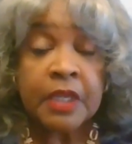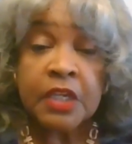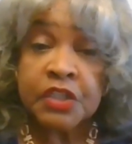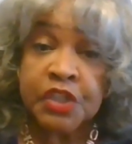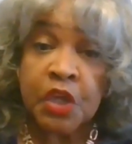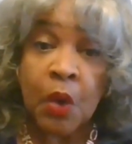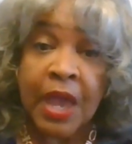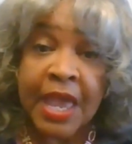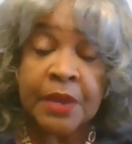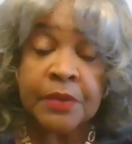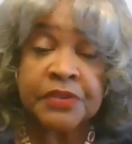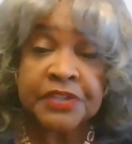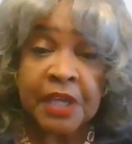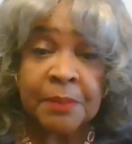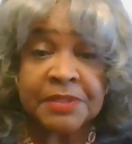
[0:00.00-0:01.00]
So
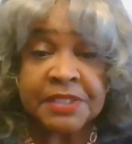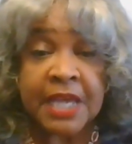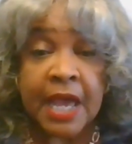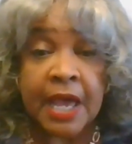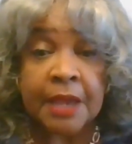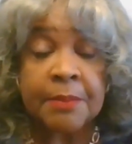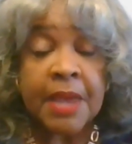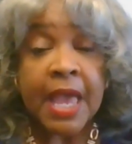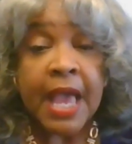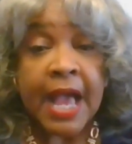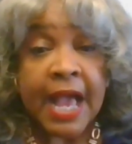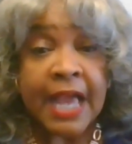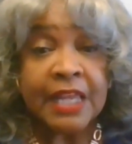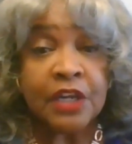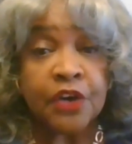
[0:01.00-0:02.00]
at some time,
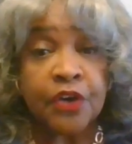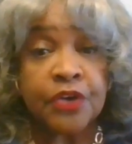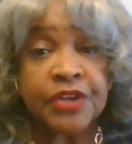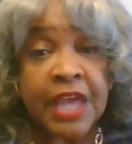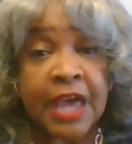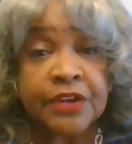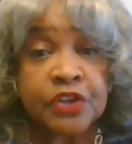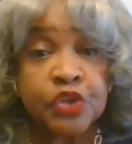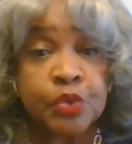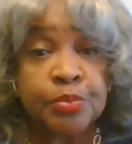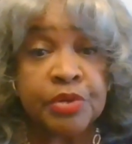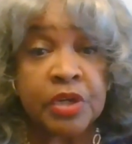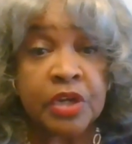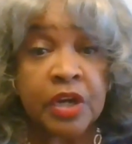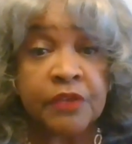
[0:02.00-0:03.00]
I learned how to do
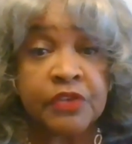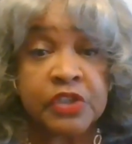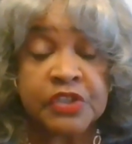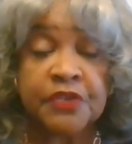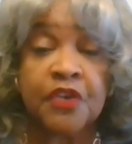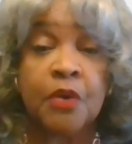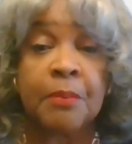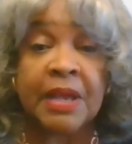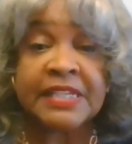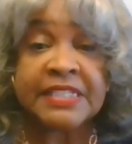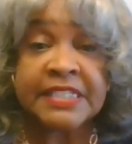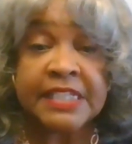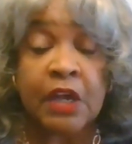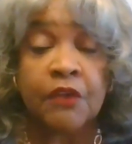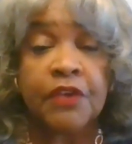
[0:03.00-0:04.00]
book covers for
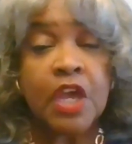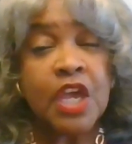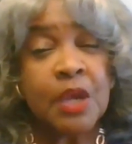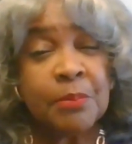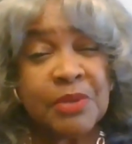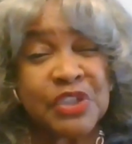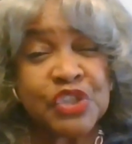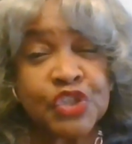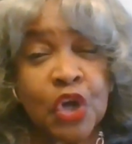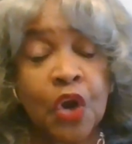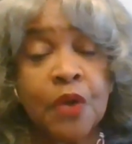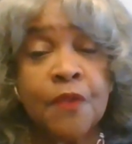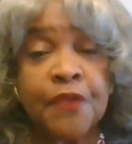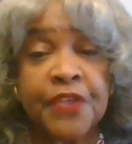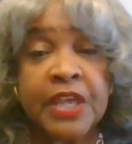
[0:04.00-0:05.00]
myself. But
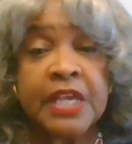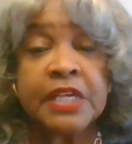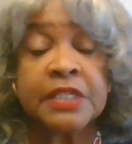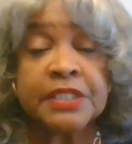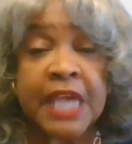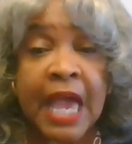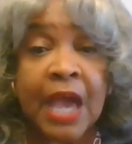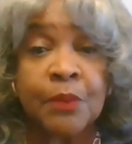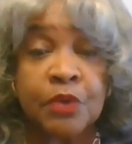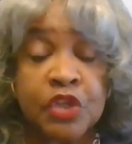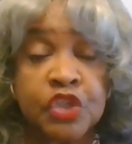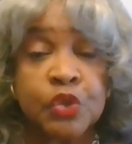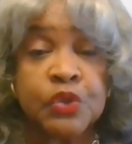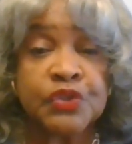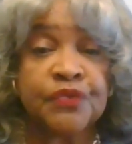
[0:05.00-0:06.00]
certain things, I
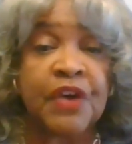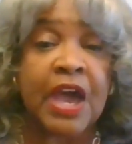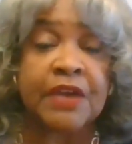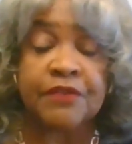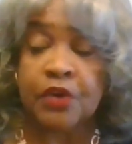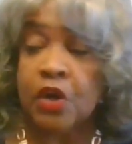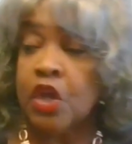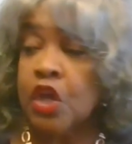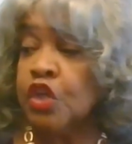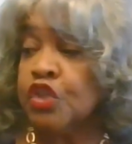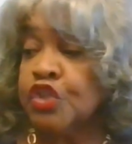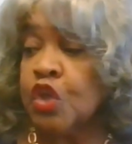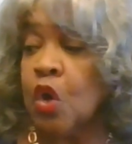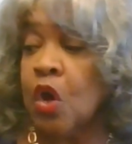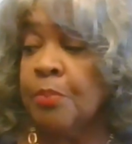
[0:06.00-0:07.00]
would use Fiverr.
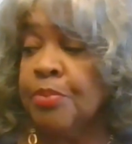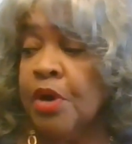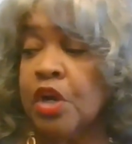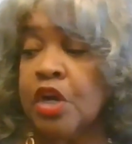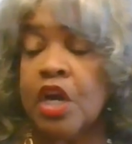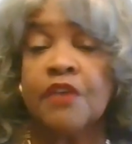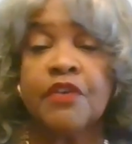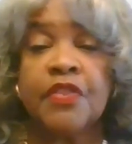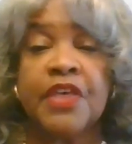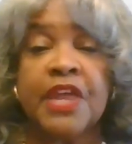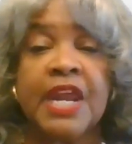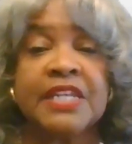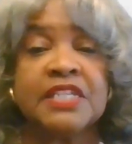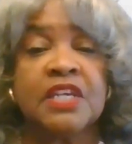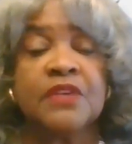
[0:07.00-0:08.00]
So a book cover
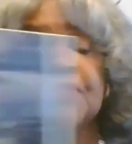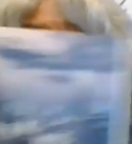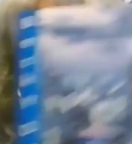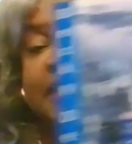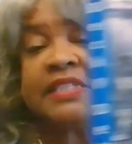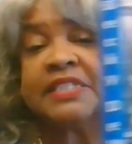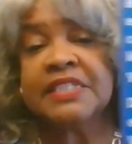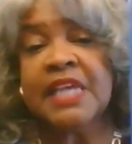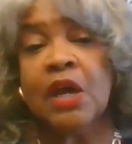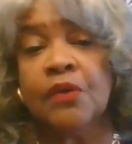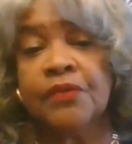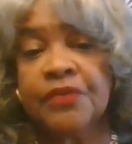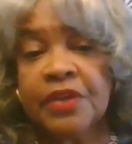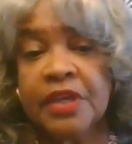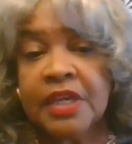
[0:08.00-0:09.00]
that I did for
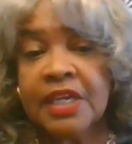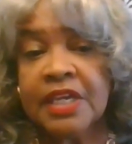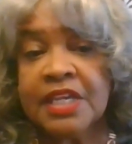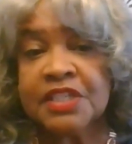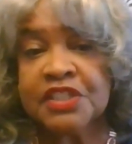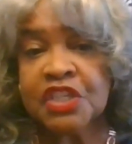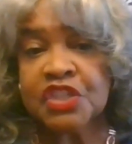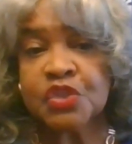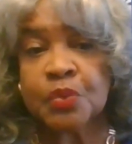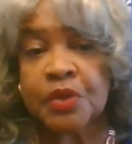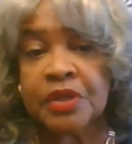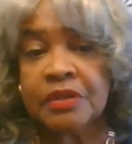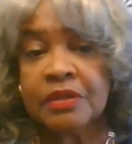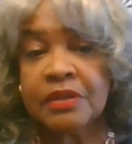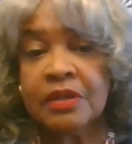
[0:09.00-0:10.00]
myself is this
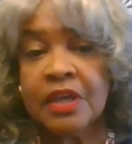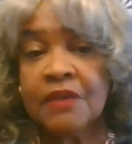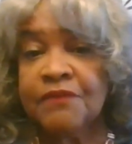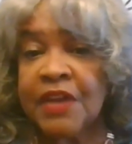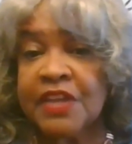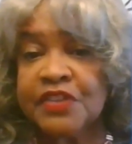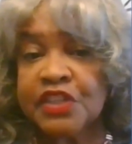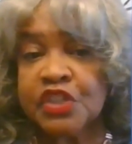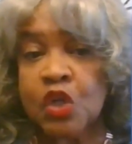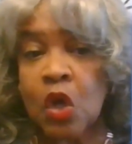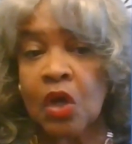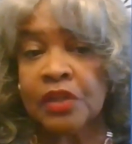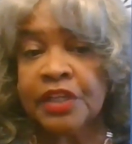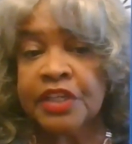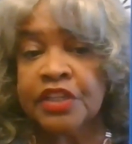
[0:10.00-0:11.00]
one, Faith is
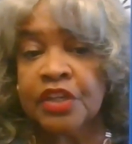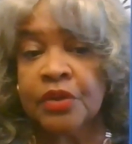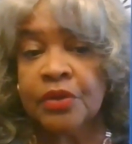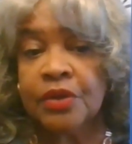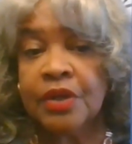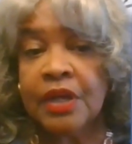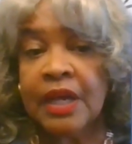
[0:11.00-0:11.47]
Calling You.